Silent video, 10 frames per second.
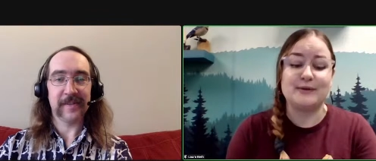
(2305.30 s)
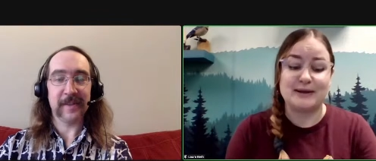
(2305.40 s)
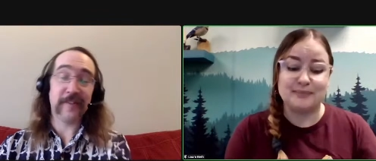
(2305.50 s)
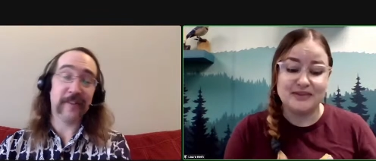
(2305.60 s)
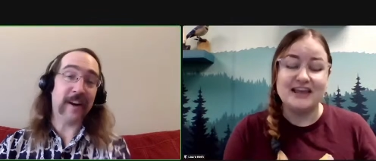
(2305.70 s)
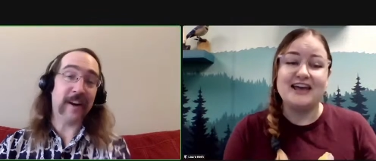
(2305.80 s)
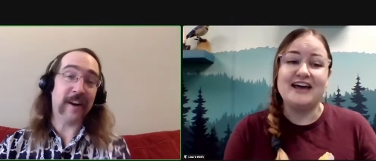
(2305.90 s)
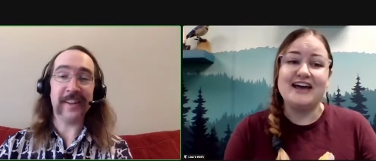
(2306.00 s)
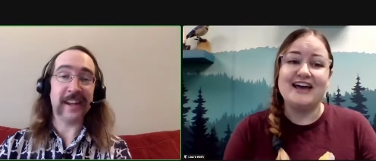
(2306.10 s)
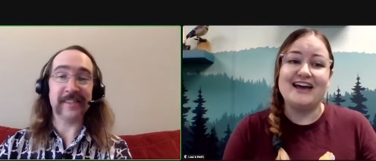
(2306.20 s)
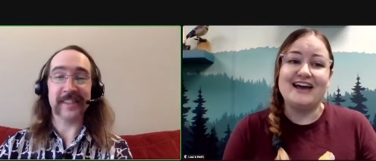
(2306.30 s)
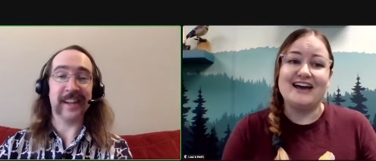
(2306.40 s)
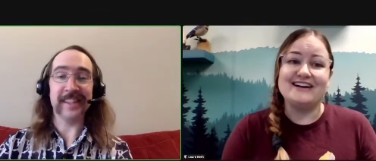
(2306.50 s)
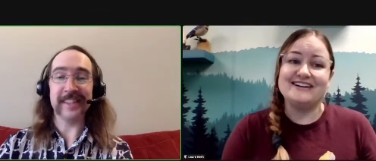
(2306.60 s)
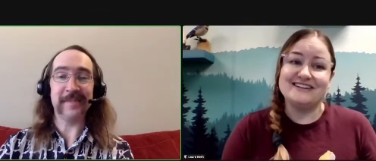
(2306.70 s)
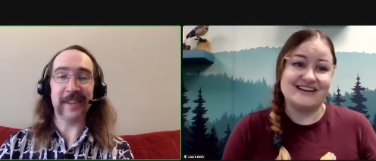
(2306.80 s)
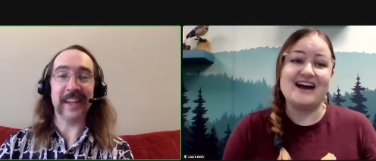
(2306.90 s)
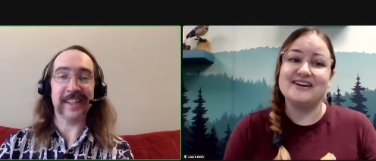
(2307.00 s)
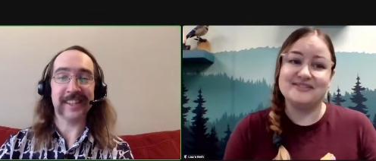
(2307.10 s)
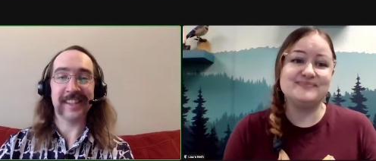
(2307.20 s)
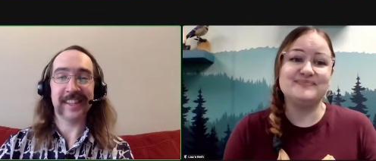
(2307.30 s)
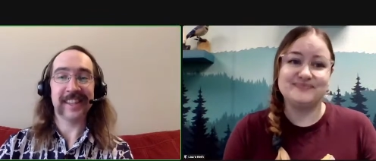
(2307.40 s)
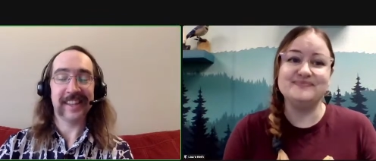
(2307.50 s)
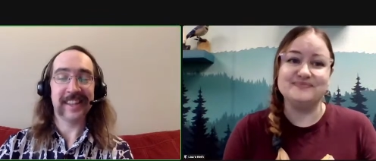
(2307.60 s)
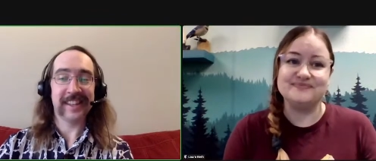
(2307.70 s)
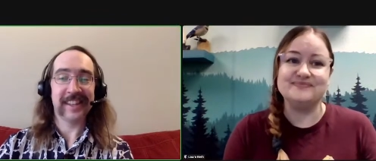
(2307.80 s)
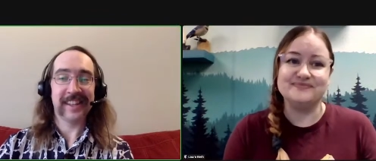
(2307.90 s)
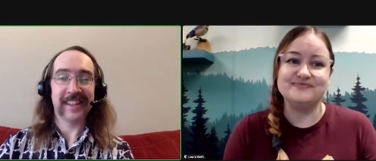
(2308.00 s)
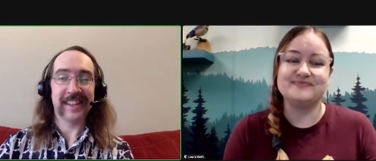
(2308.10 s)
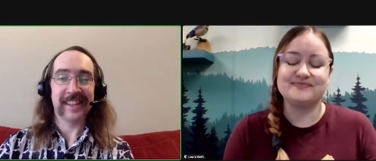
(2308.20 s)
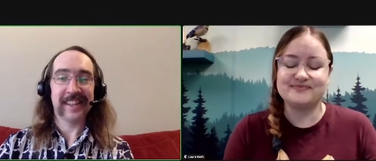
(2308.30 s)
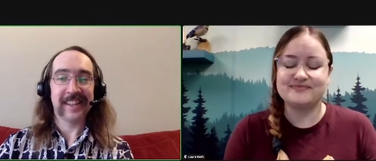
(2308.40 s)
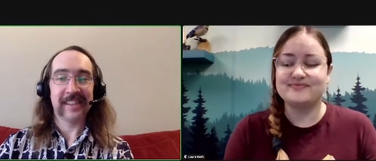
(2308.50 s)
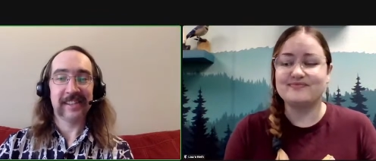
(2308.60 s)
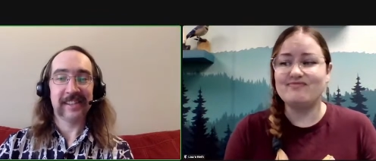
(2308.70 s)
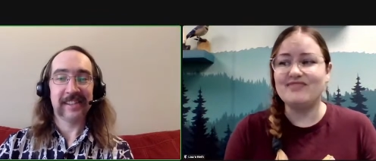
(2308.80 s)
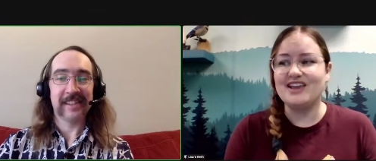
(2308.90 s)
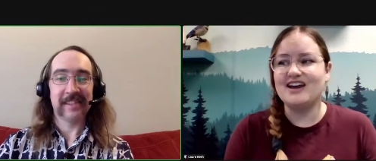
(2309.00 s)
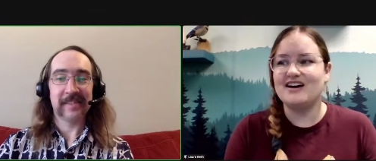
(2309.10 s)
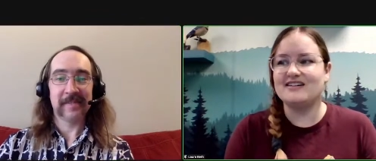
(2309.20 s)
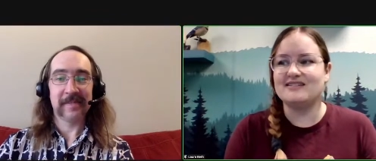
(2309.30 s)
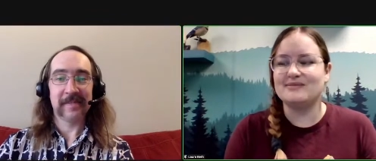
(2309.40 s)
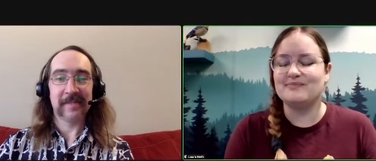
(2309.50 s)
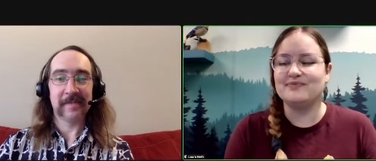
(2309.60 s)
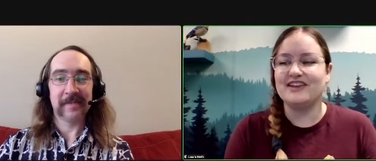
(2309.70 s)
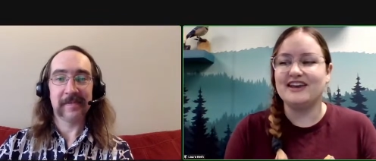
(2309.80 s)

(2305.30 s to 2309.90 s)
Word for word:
Speaker 1: for all
Speaker 2: all natural sciences, but yeah. yes.
Speaker 1: Mm-hmm. Um,